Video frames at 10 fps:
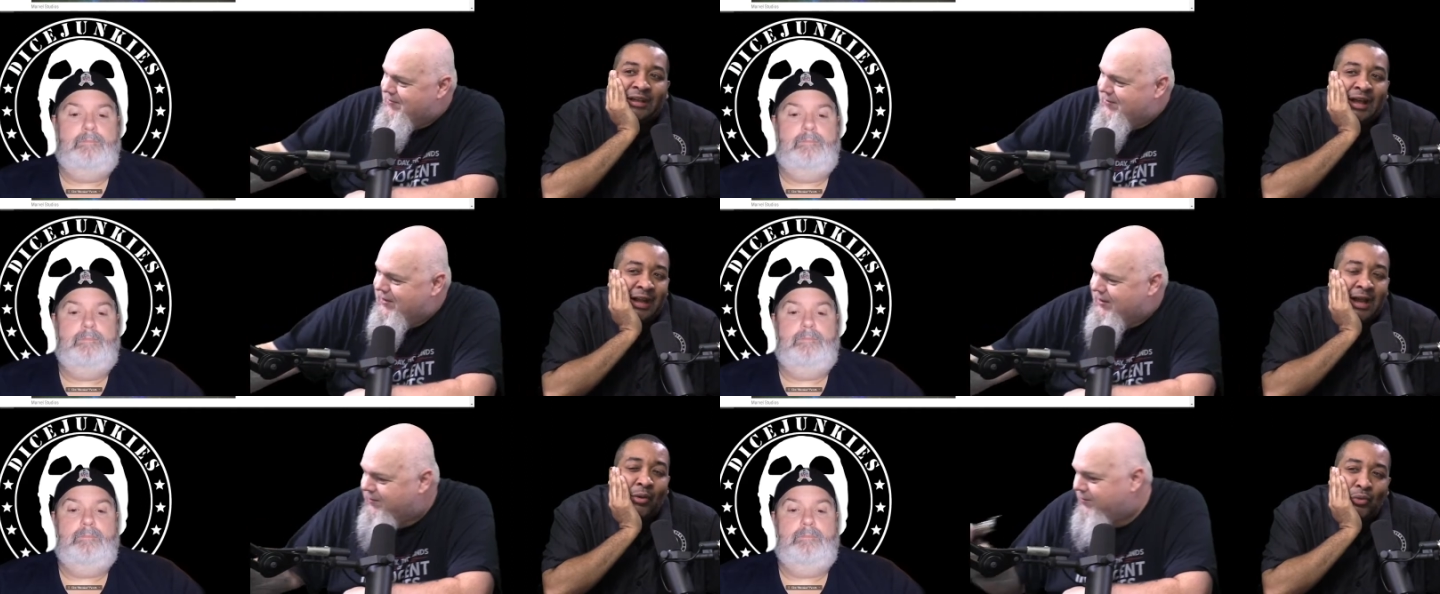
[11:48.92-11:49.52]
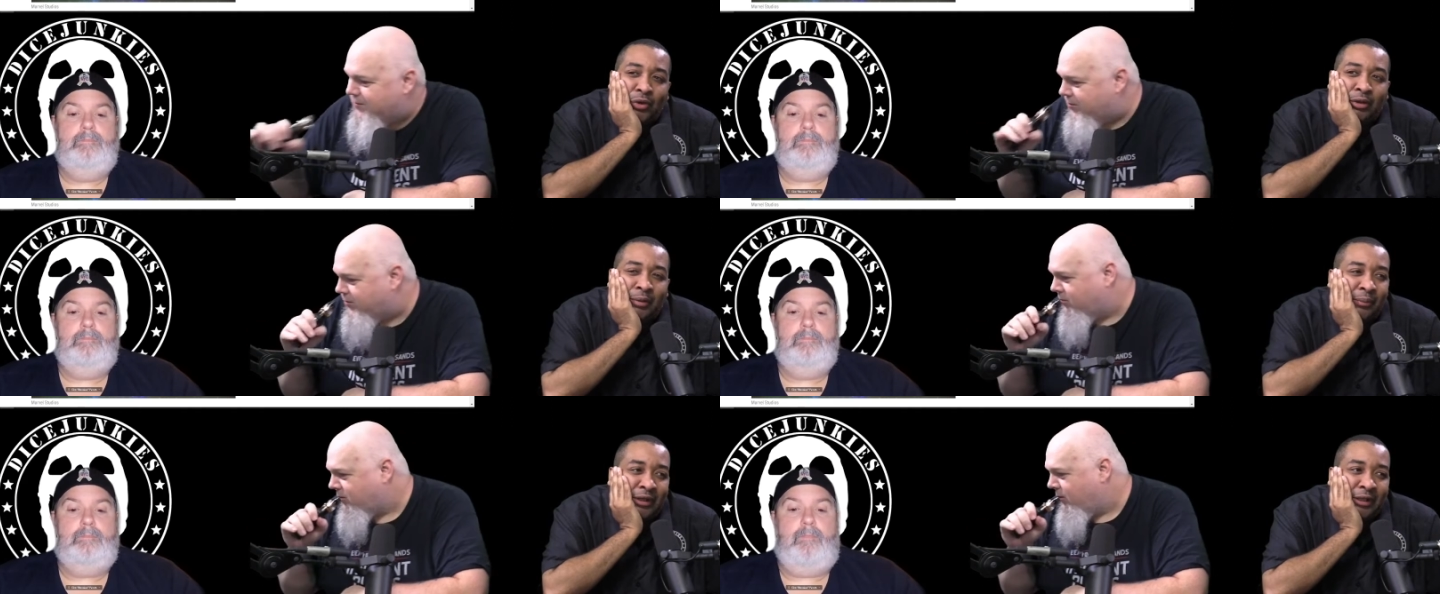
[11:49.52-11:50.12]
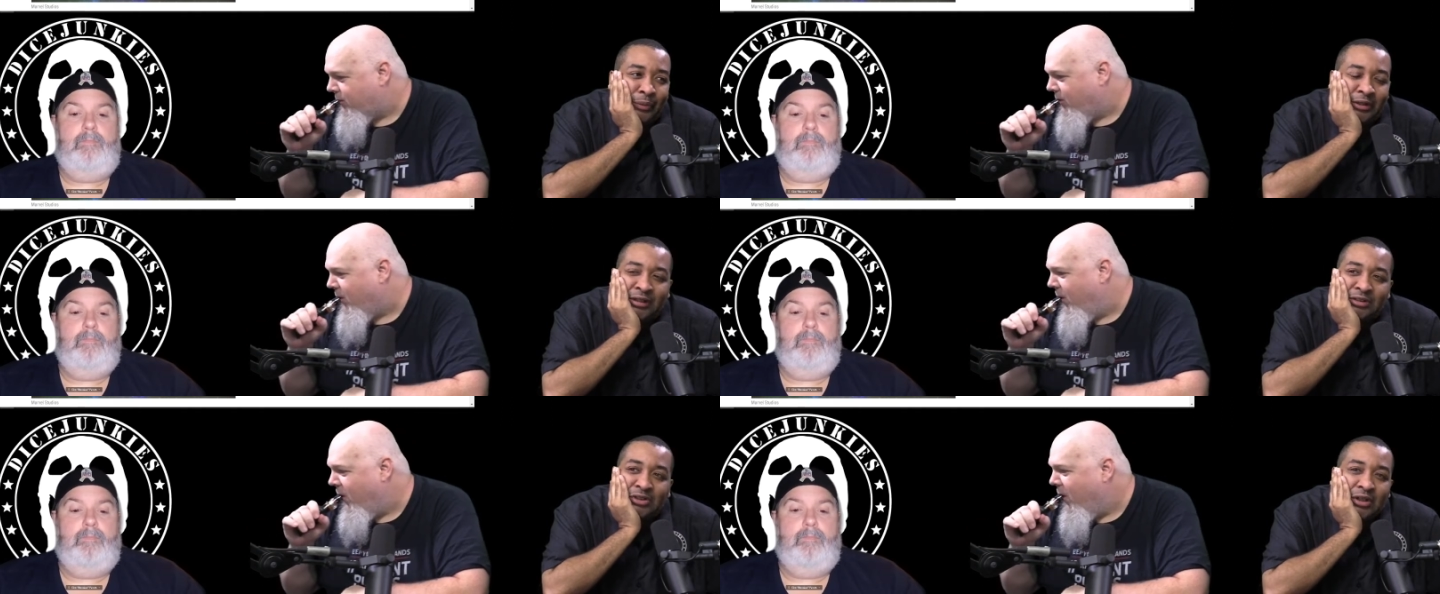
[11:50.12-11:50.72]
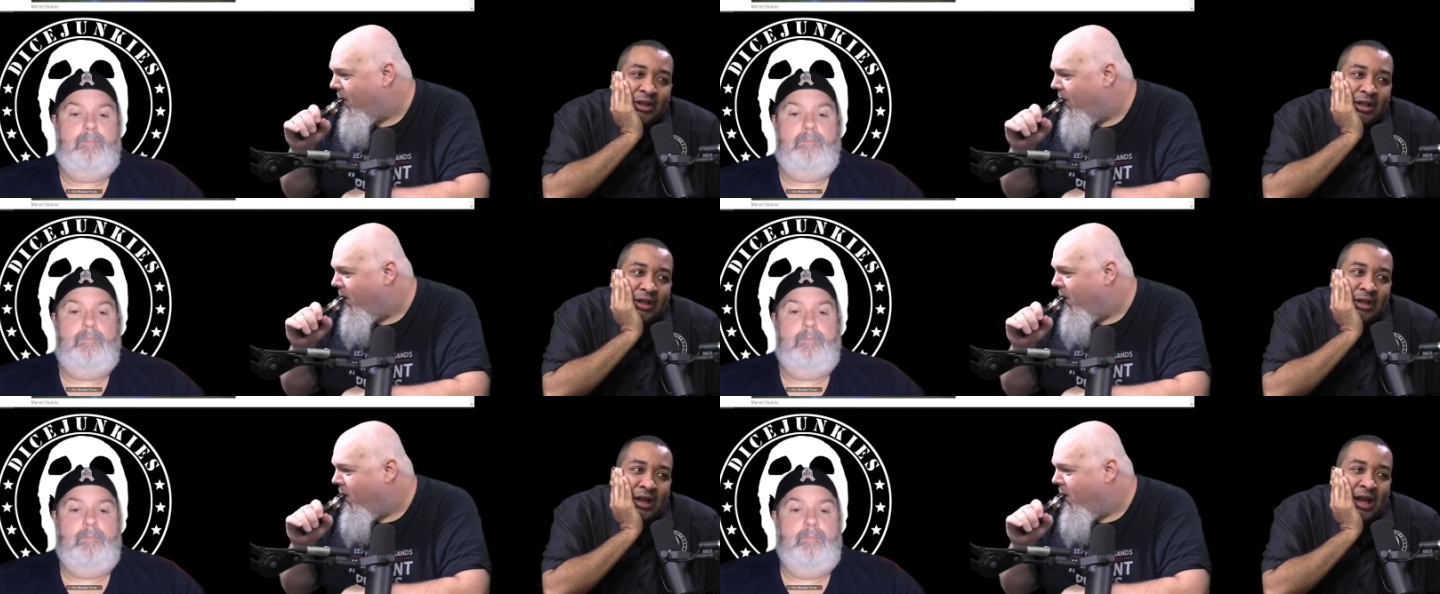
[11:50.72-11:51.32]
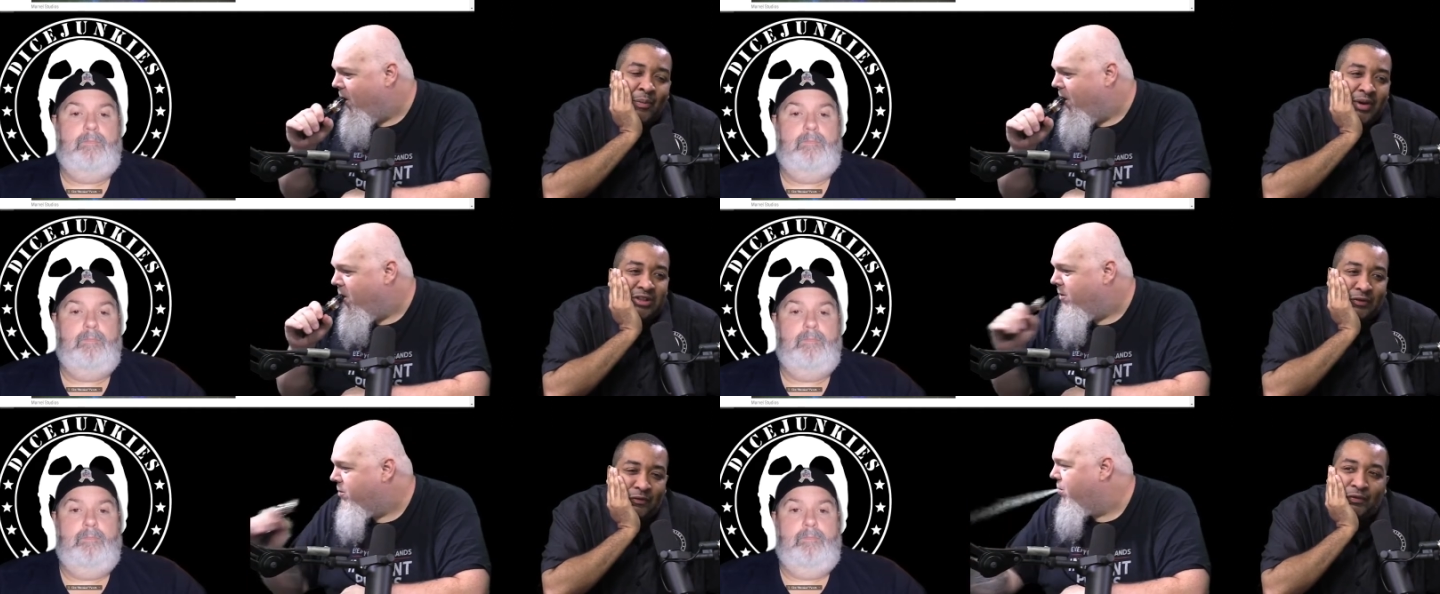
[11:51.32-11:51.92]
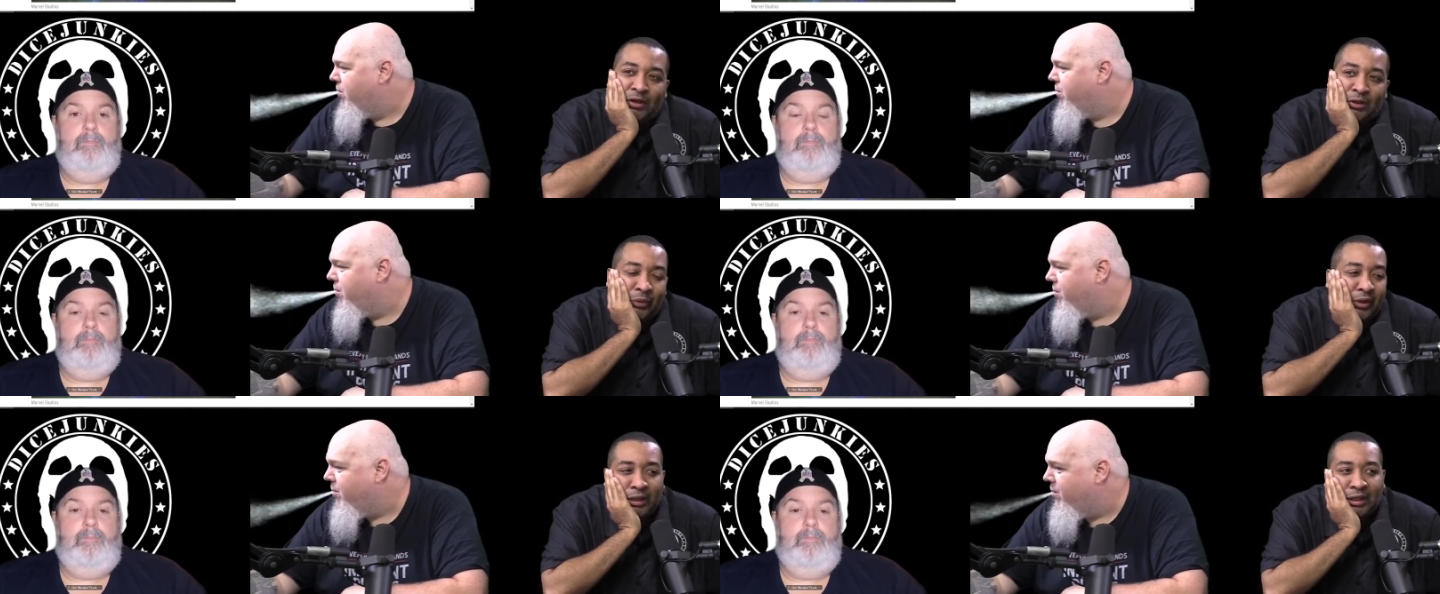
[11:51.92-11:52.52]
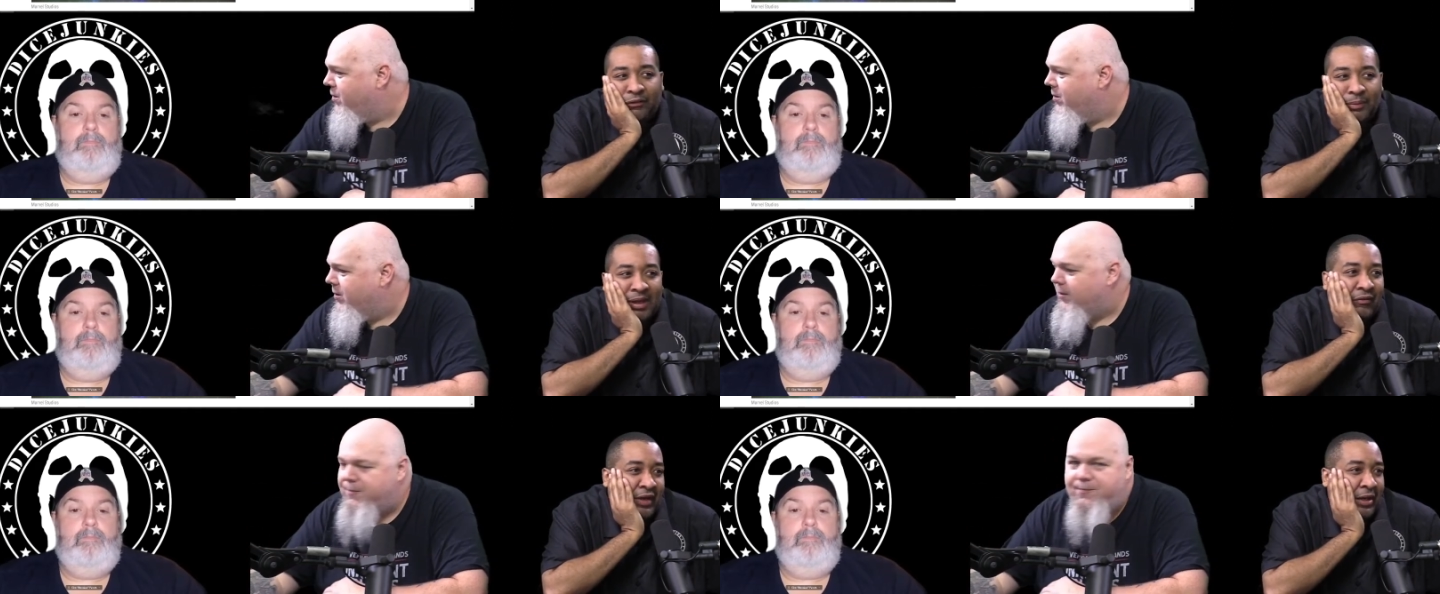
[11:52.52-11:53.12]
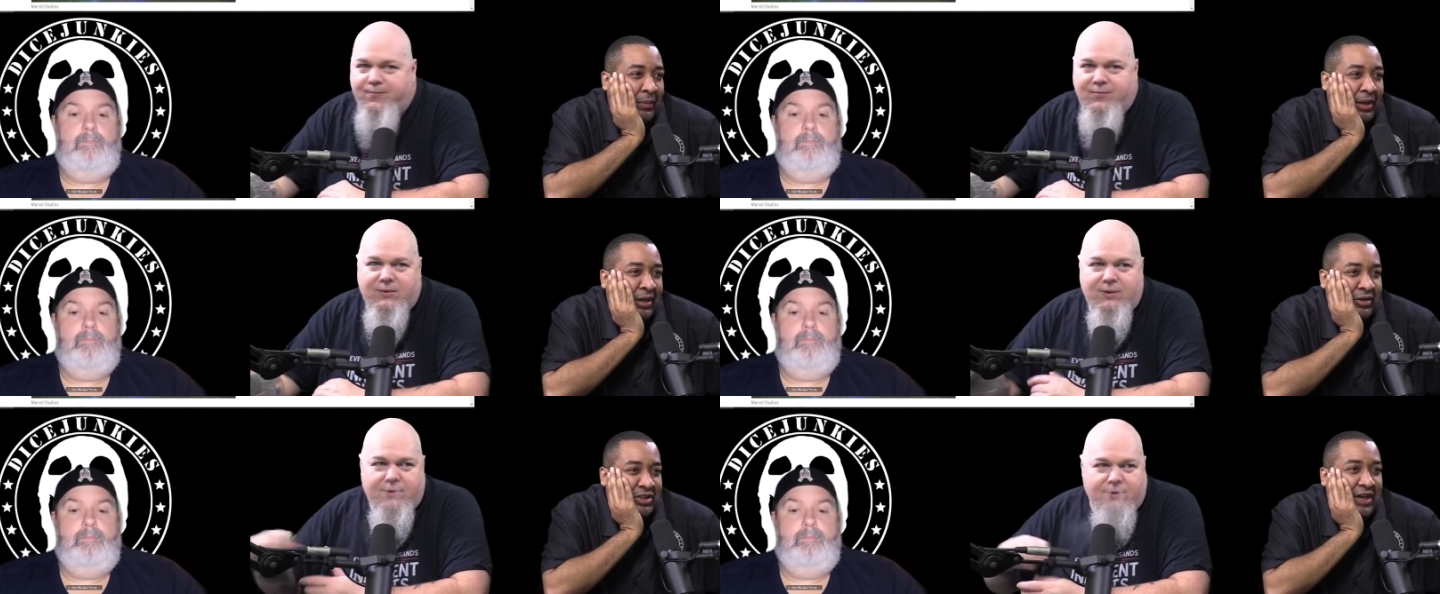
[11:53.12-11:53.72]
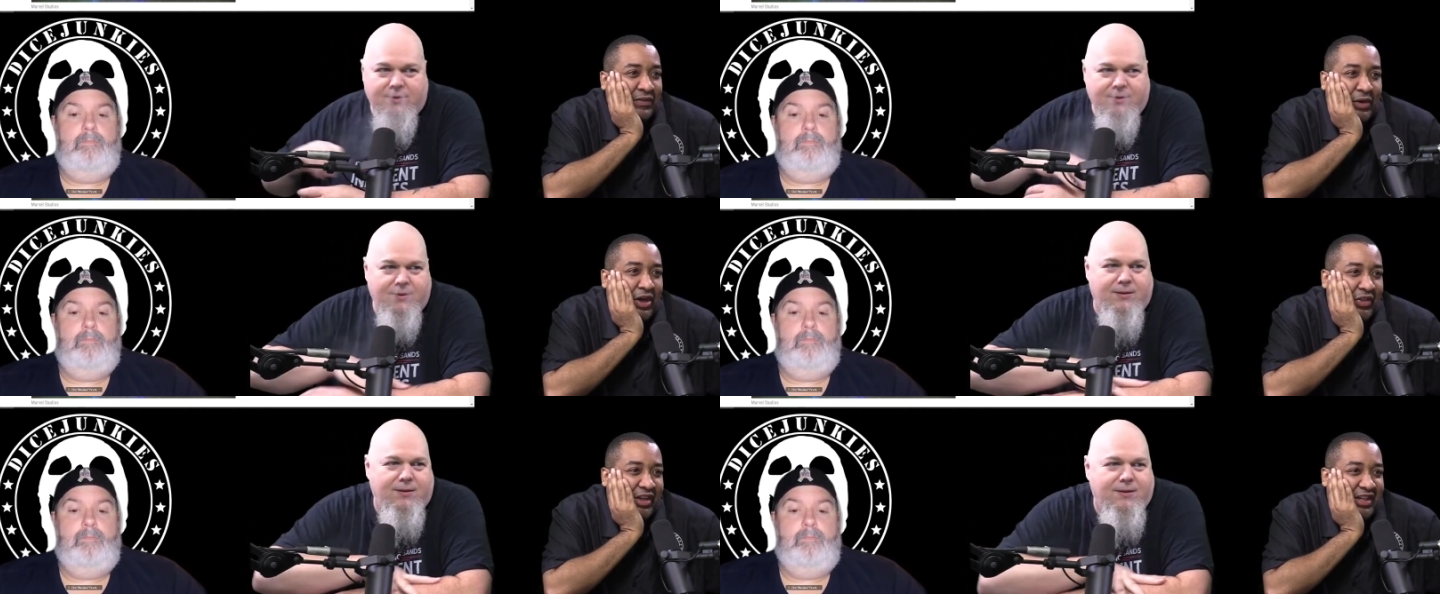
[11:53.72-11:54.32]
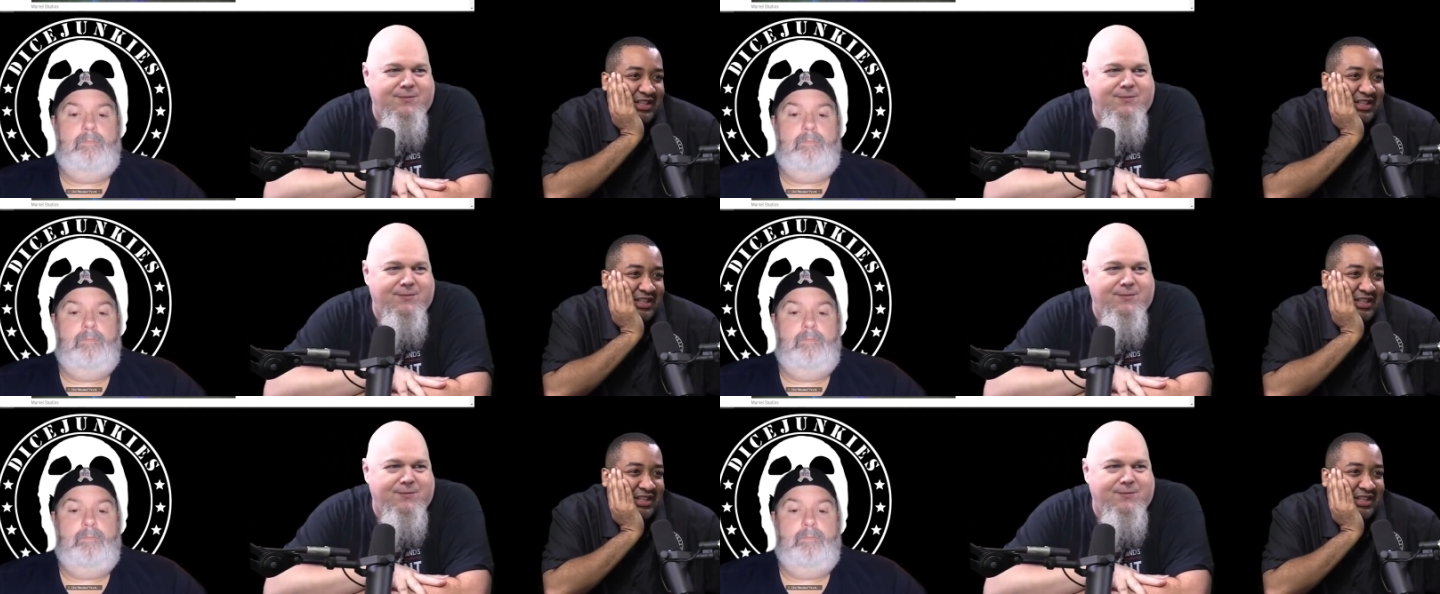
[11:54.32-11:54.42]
Speaker 1: and now I'm worried about Blade because how much of fuck are we going to give about vampires after all this?